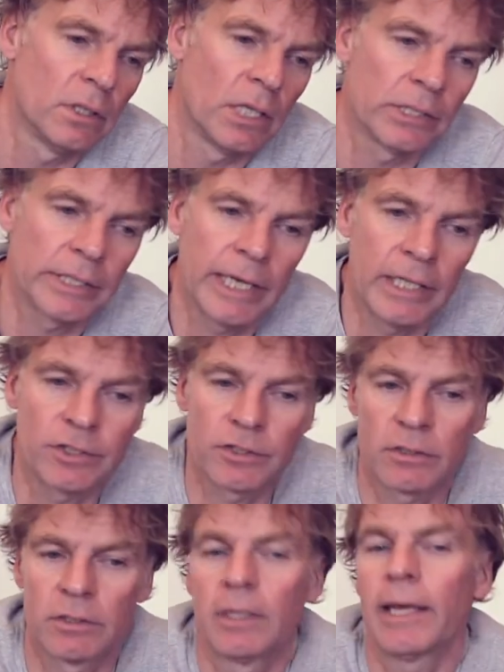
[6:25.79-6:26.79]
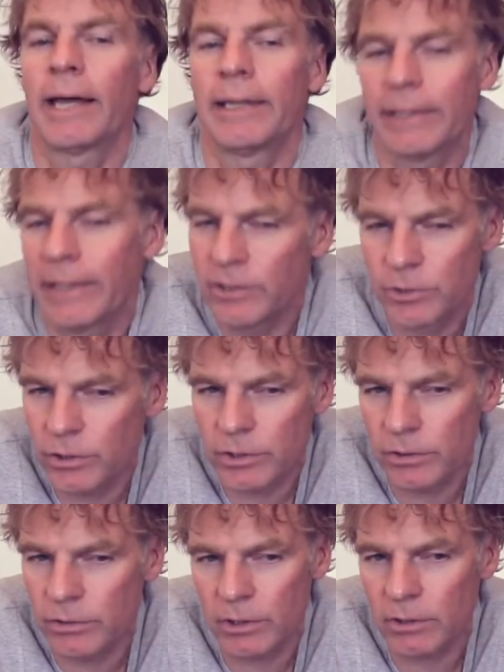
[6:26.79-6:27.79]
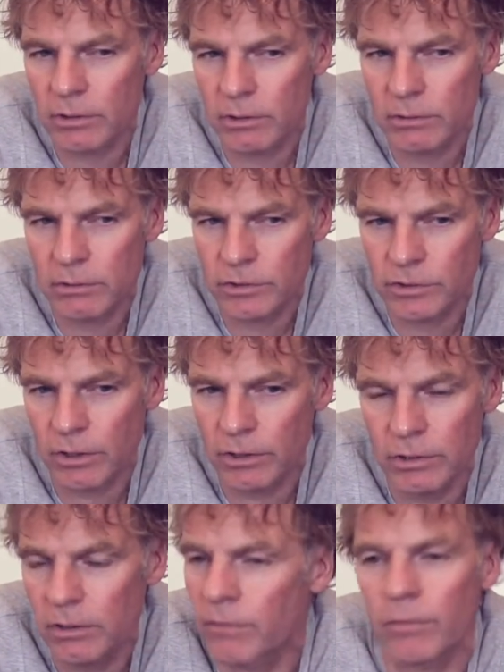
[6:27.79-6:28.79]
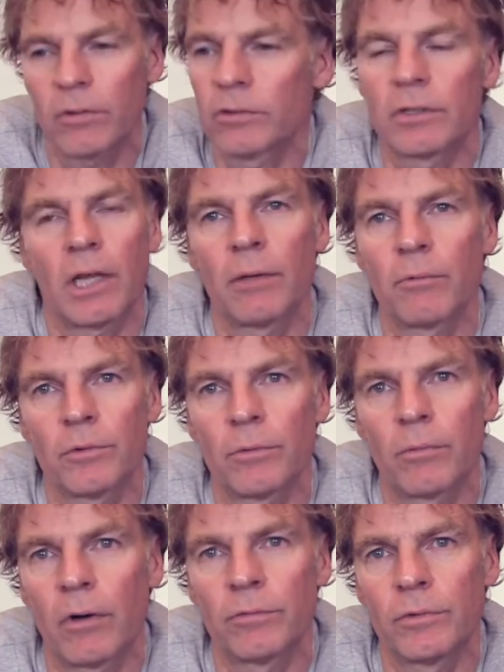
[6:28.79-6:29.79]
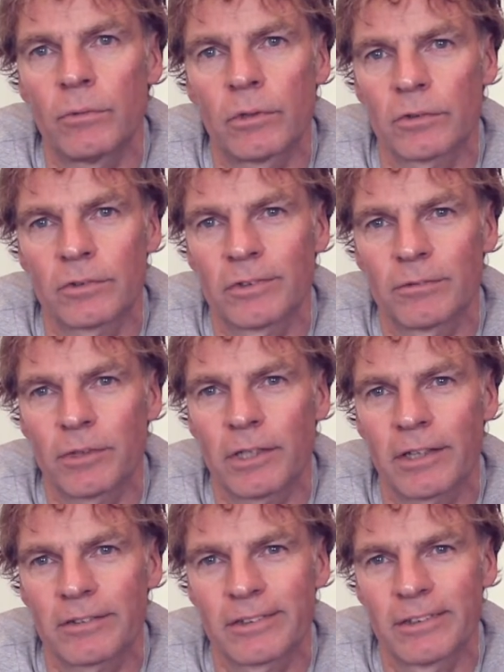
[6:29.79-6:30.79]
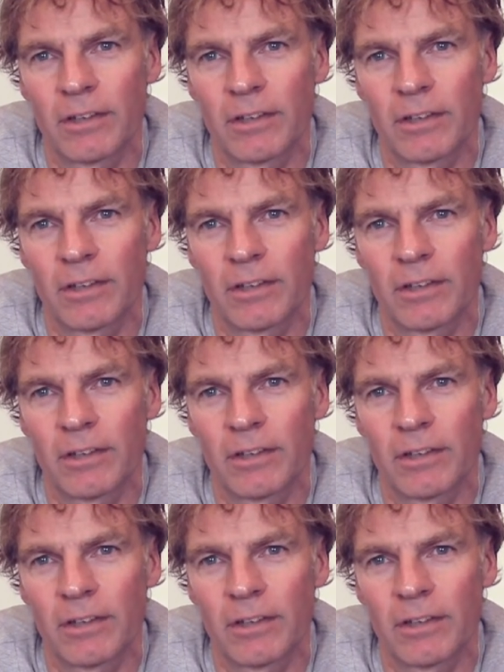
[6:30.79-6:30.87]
engaged. And during your study, you have all the time of the world for that.